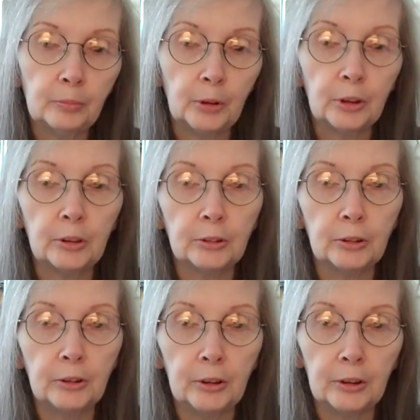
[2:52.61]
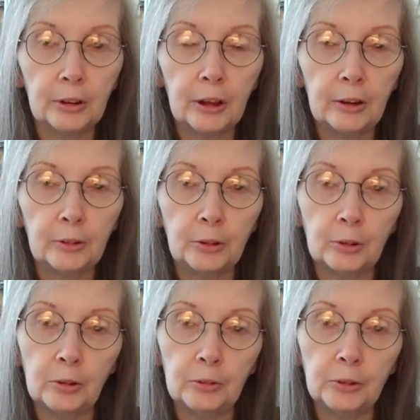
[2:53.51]
Vinicula and Ketter
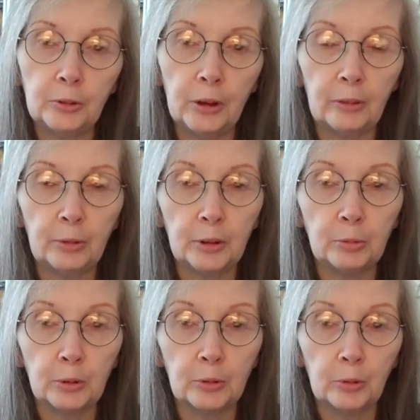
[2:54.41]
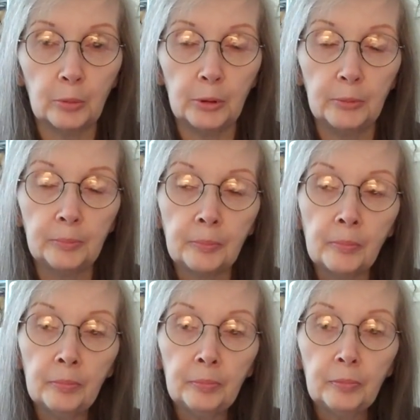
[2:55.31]
took over 2 half-price books for me.
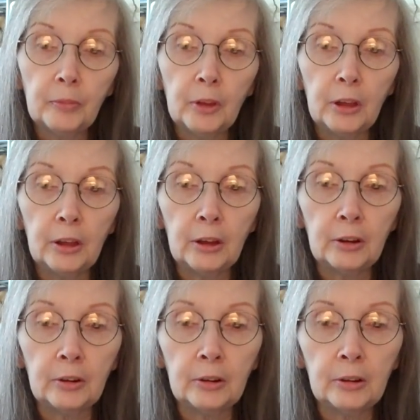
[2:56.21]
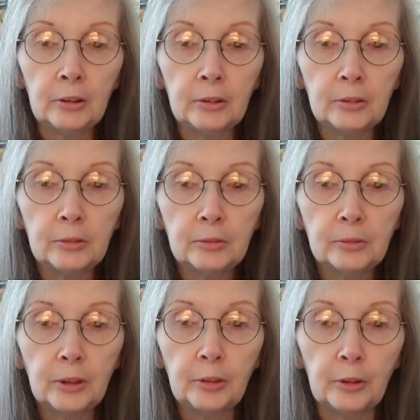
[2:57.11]
And
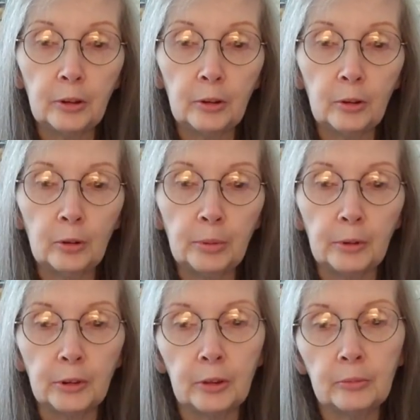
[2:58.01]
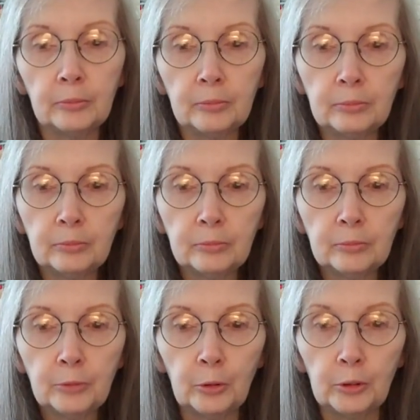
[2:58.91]
they thought, oh, I'll probably get
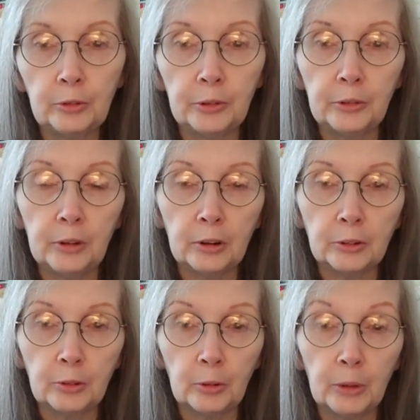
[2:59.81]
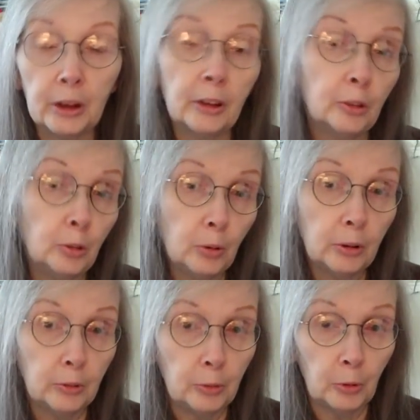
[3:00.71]
$40 or $50 for them. I got
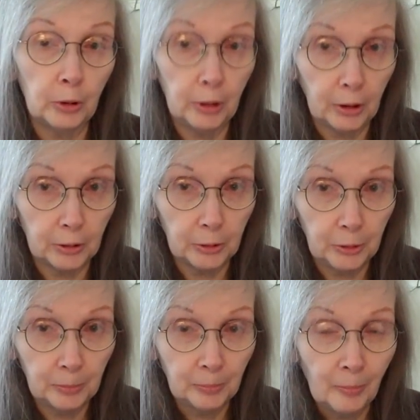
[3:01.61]
$240.